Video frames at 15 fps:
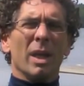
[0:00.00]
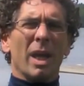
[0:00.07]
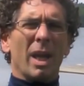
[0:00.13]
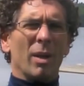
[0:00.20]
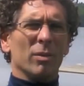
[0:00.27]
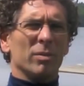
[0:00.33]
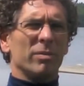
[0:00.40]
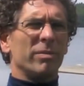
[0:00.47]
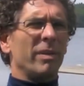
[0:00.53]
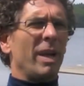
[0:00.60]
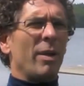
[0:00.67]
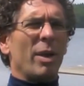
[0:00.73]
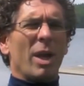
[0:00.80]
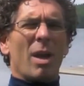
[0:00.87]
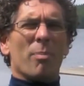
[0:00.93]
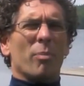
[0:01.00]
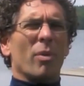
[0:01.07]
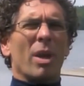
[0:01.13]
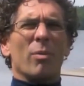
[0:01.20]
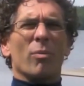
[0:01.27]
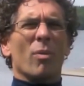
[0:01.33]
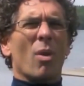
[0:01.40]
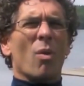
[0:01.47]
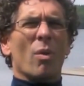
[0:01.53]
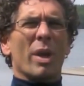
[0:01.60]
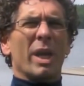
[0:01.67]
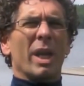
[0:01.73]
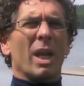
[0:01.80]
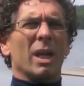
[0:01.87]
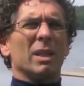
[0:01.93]
And I was very upright
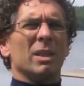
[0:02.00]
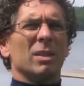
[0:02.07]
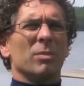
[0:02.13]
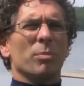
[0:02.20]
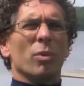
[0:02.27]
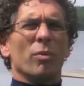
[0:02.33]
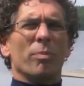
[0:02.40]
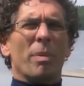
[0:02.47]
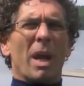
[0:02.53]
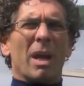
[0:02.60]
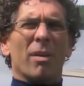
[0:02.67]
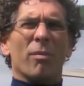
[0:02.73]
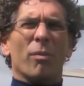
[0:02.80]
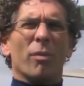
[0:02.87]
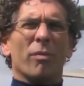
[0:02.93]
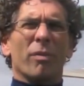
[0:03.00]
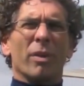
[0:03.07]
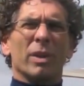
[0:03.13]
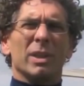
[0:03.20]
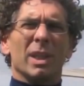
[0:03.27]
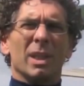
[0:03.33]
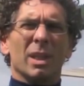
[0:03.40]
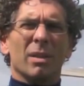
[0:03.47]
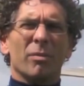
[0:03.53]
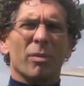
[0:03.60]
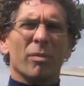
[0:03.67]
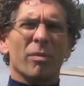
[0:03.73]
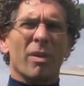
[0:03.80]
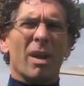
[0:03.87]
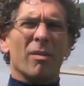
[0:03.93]
rowing, and I just moved back and forth very gently for
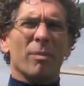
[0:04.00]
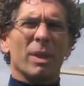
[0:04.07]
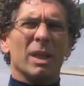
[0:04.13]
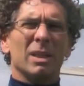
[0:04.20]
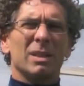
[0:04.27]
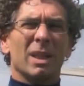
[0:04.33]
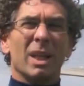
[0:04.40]
5 minutes,